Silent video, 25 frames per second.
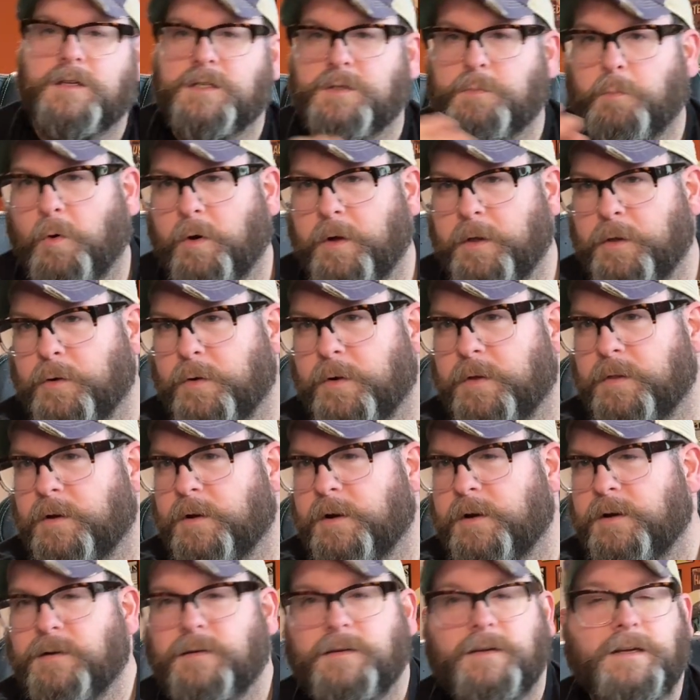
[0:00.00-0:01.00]
Spoiler
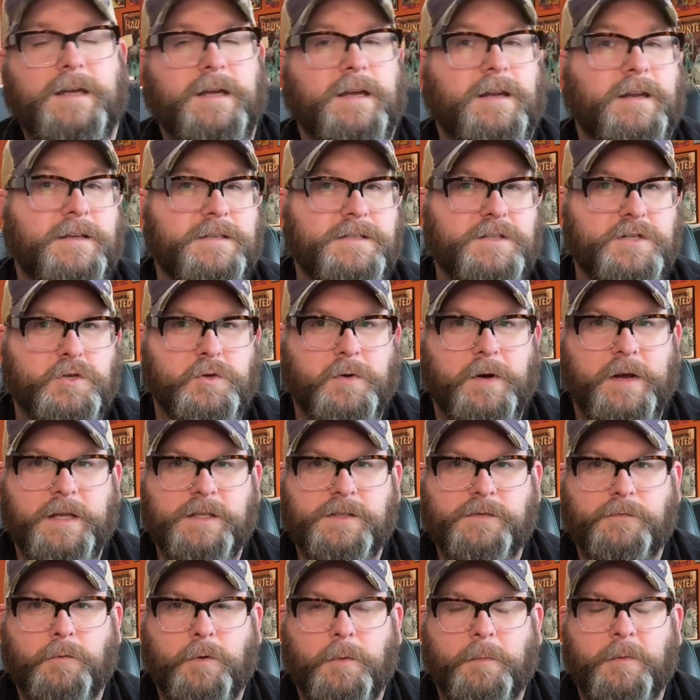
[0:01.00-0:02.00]
alert, it is a
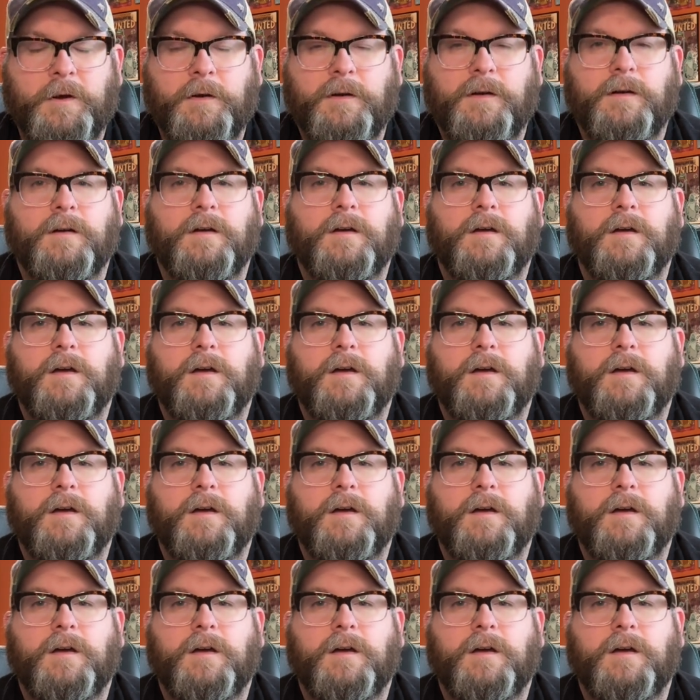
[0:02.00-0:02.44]
Transformer.